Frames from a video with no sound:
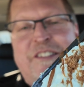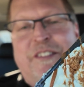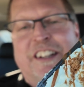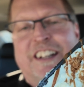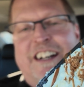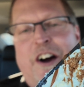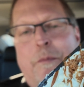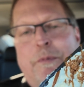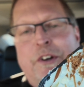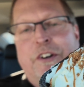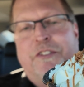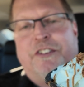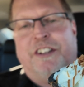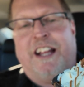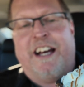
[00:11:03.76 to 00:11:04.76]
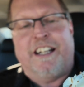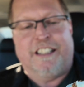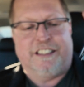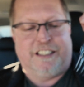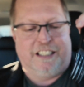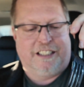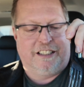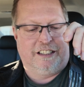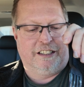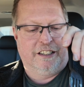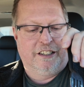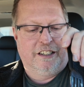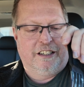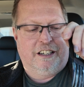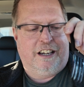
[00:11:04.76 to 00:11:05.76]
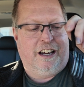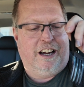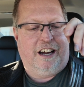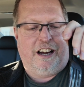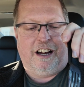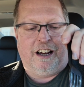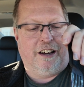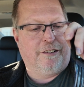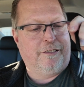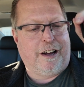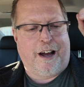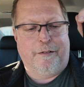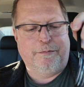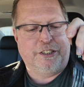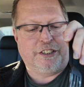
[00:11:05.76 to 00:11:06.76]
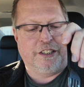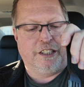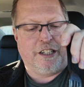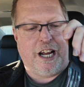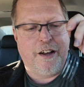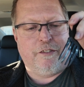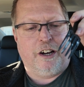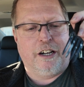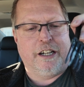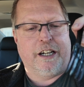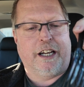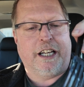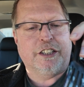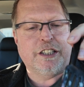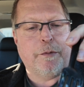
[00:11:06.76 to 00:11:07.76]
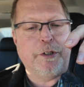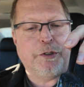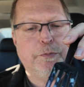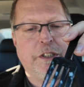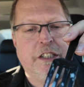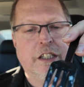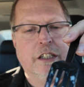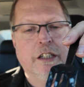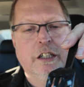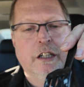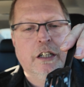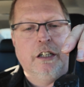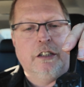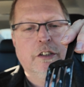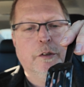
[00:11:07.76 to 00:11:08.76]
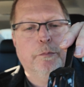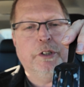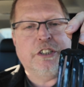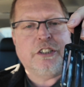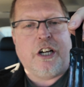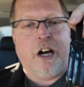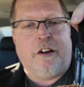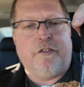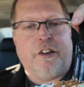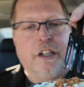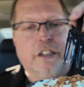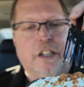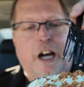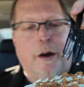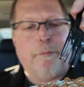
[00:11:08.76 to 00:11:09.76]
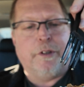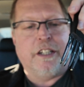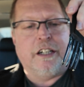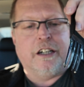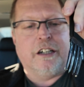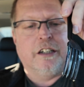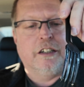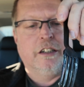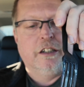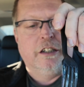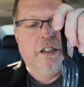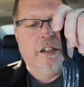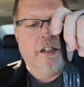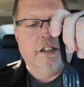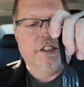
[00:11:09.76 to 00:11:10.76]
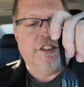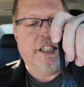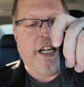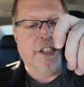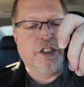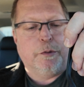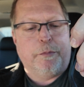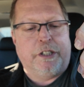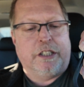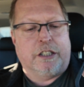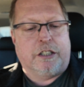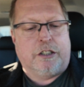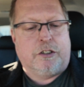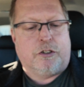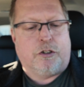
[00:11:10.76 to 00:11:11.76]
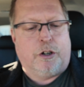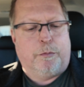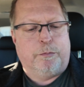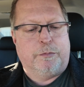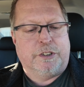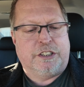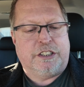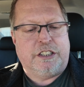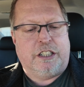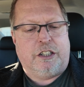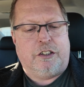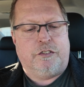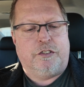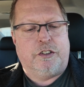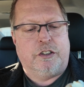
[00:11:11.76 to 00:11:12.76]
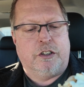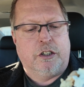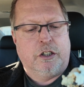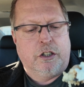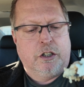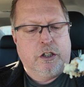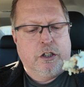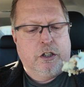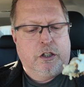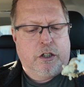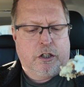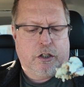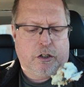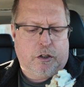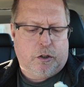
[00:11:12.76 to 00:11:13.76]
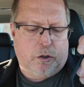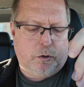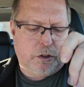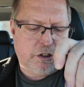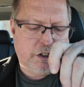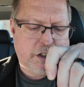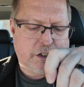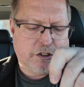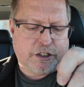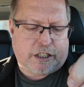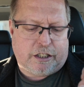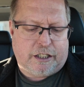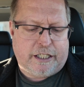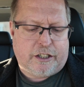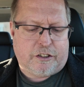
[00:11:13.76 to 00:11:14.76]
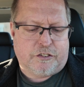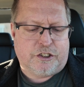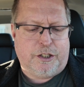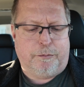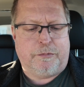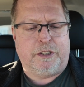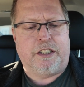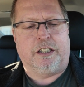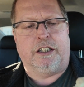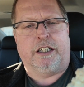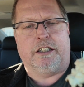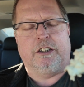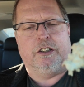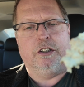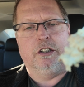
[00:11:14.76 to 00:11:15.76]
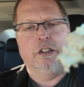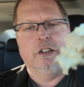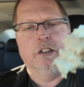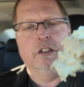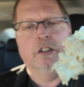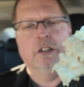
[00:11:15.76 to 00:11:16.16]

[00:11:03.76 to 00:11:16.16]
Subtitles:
But look how beautiful that is. I'm just going to dive on it, and I guess that must be the Biscoff on top of there. Unless they got some in the crumb itself. Oh, what's in there? There's like a layer of something in there, like a little...